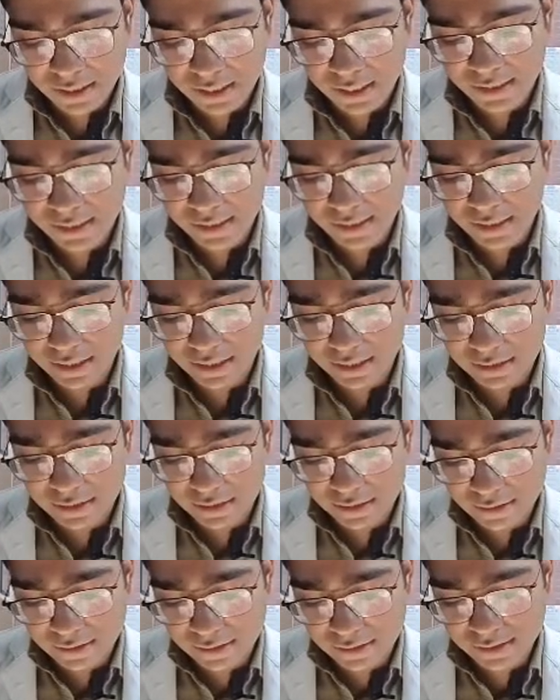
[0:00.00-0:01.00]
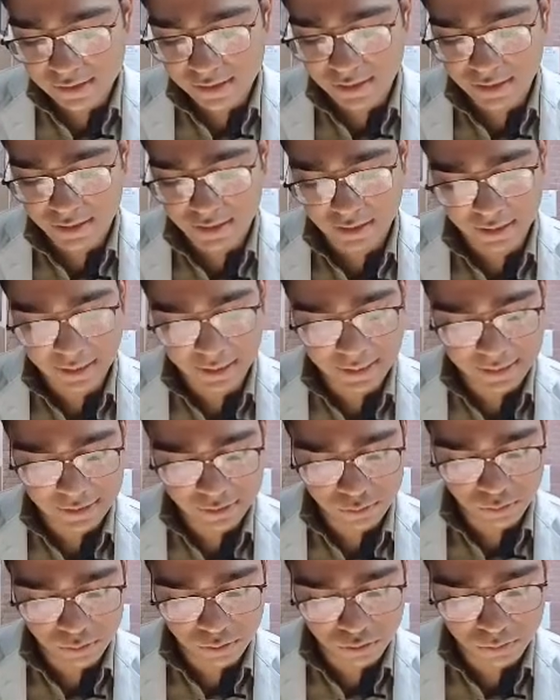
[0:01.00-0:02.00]
and the rust color, it
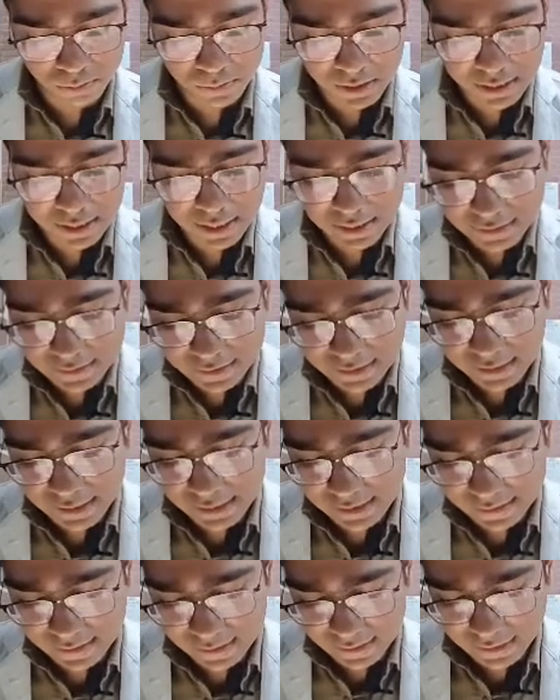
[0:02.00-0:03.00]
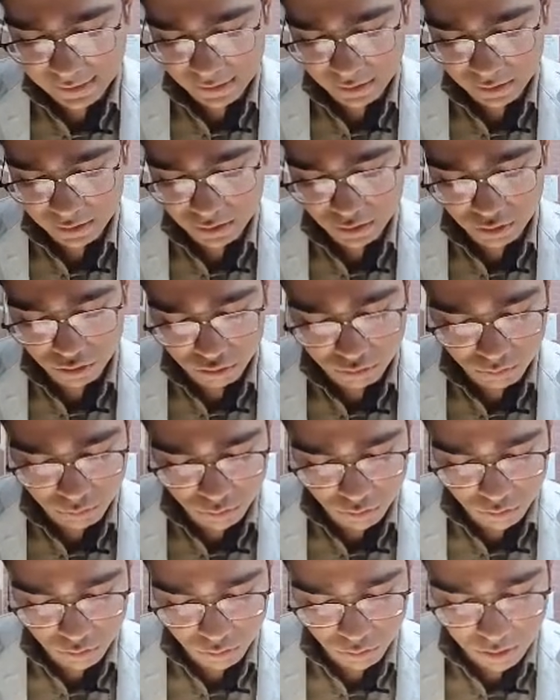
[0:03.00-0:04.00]
is going to be classically seen in the
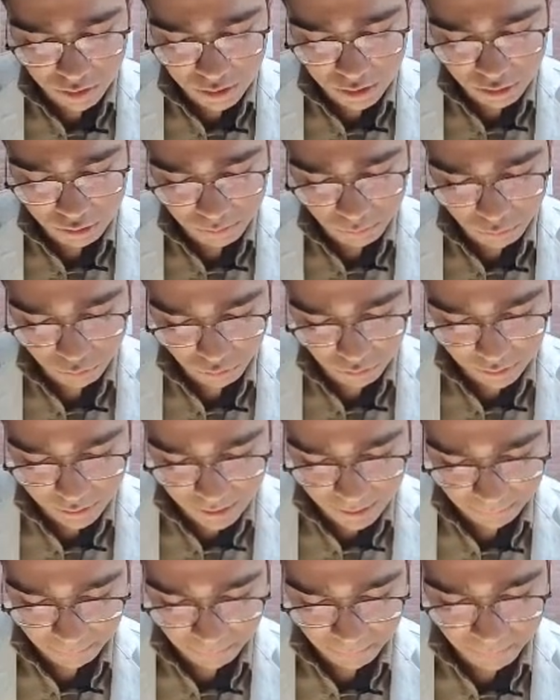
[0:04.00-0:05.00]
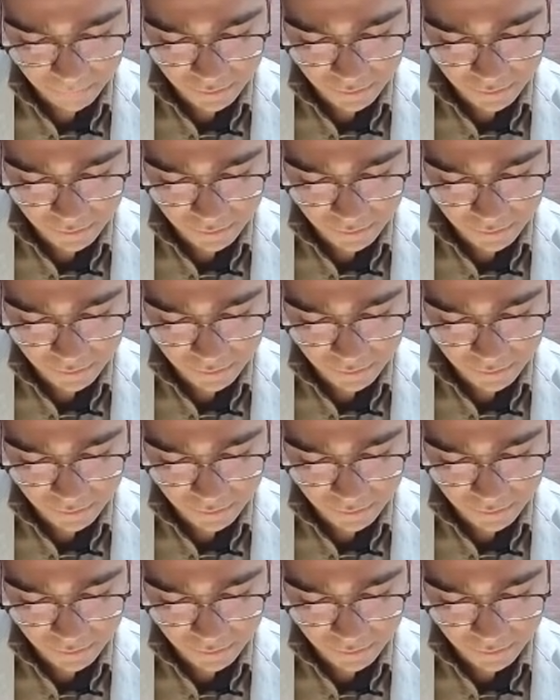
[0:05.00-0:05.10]
pneumococcal pneumonia.